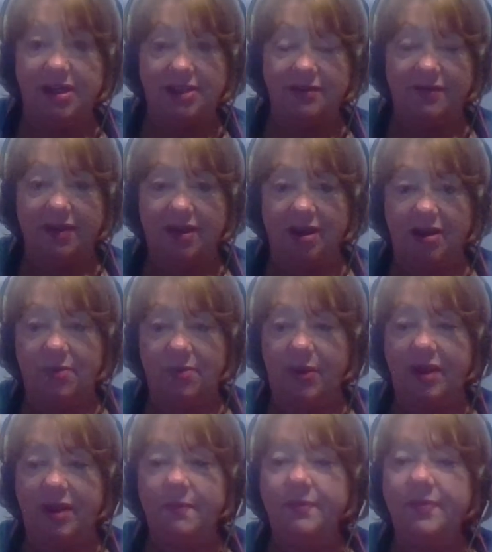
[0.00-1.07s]
of the colour
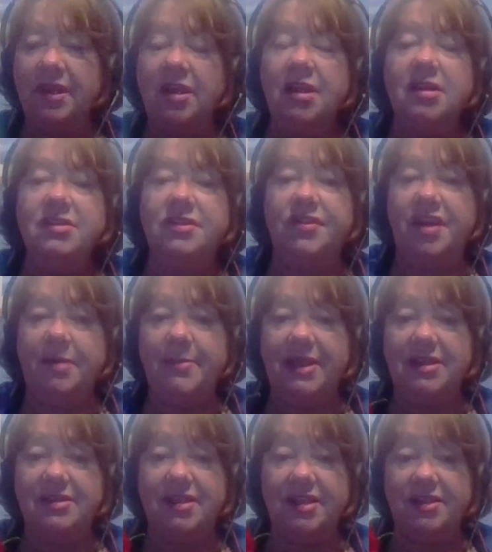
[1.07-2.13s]
wheel, so that
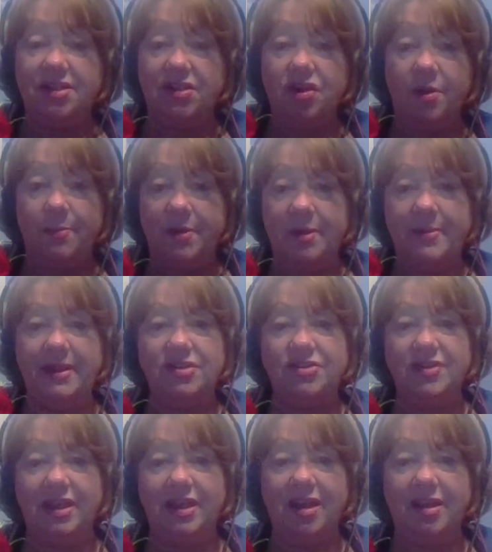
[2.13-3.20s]
means these are
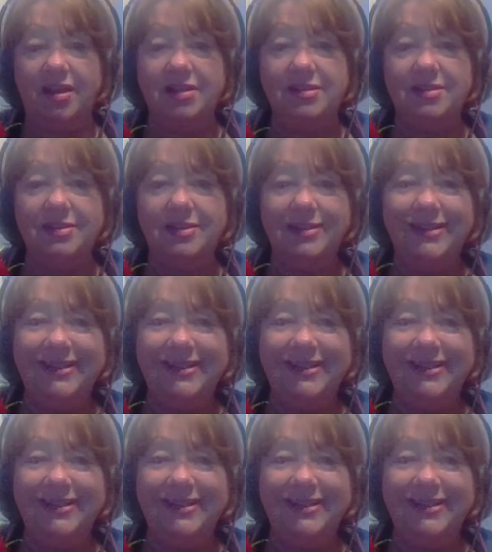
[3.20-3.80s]
complementary colours.